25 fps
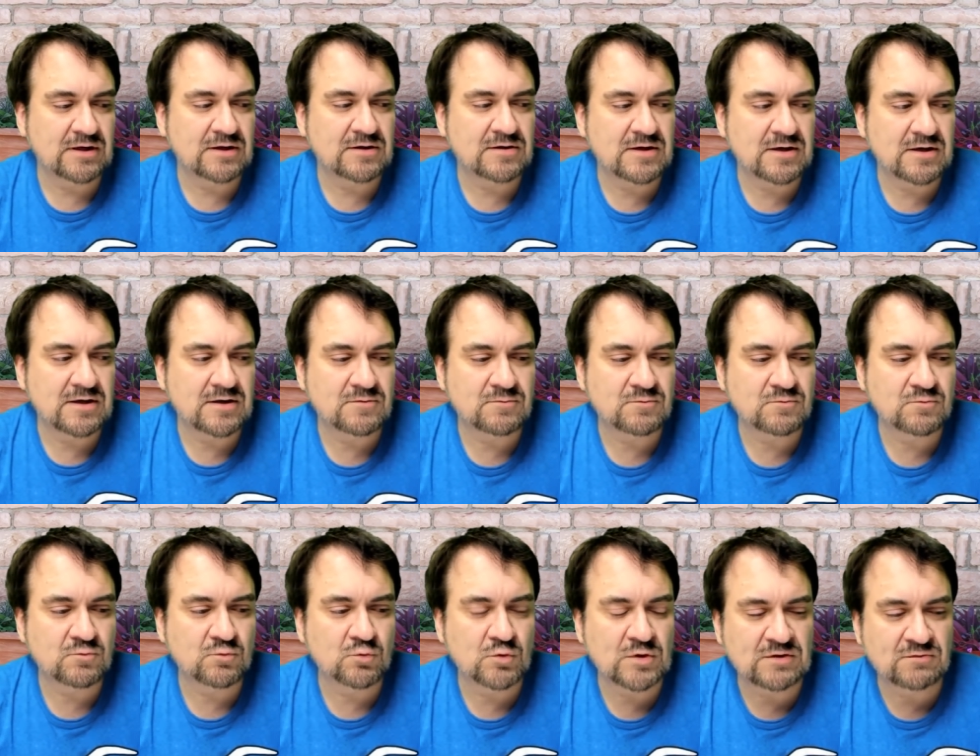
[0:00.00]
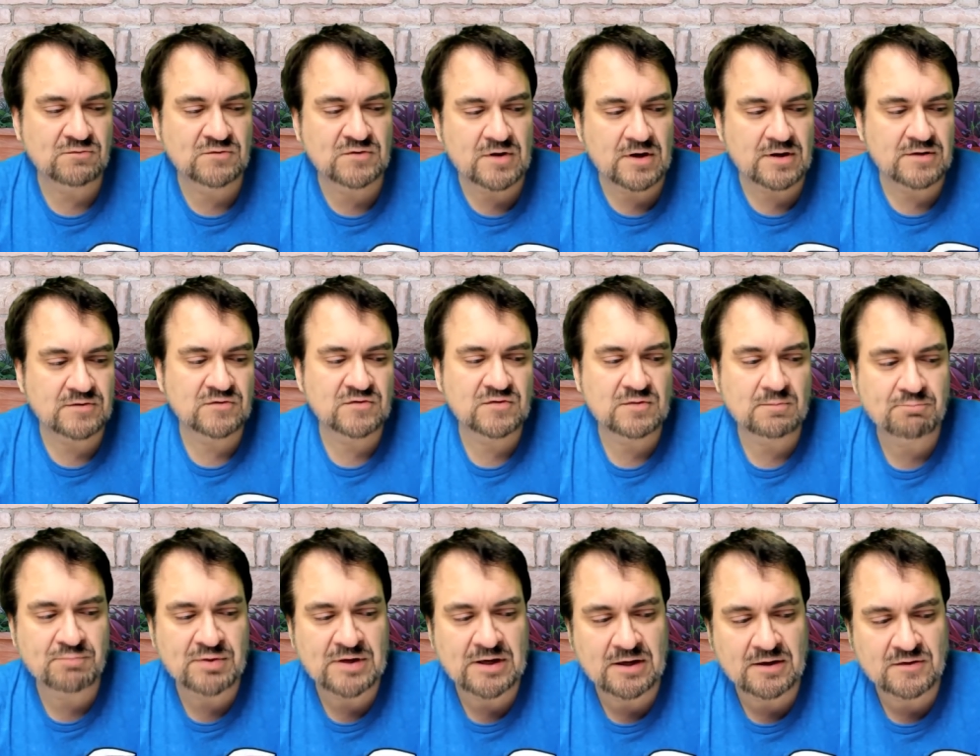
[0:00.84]
and, and we've done some
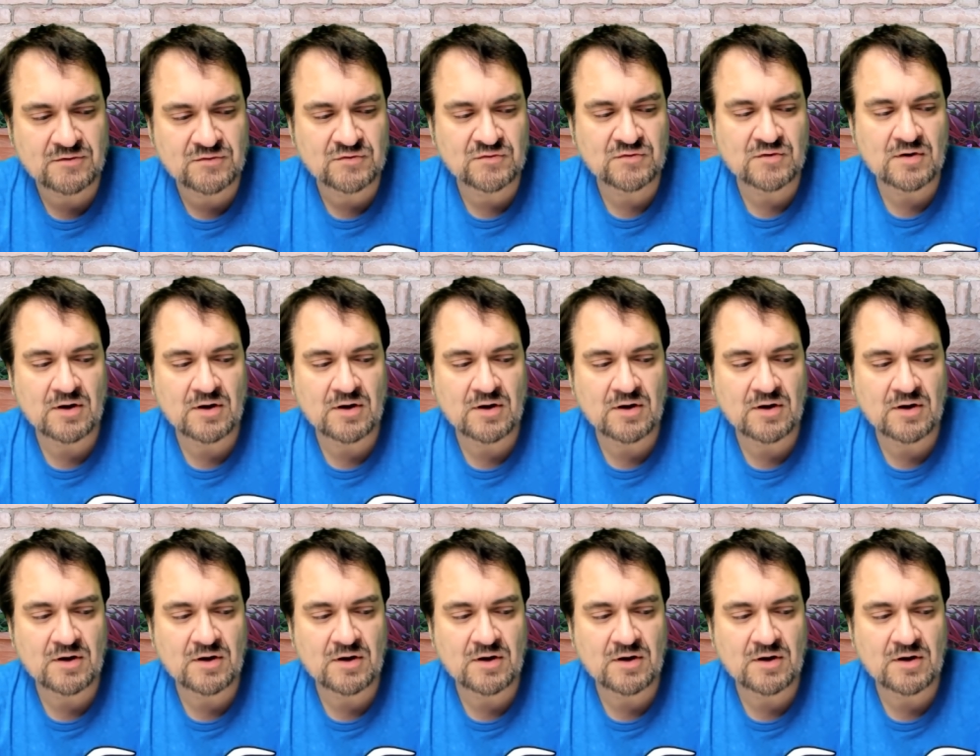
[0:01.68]
picks.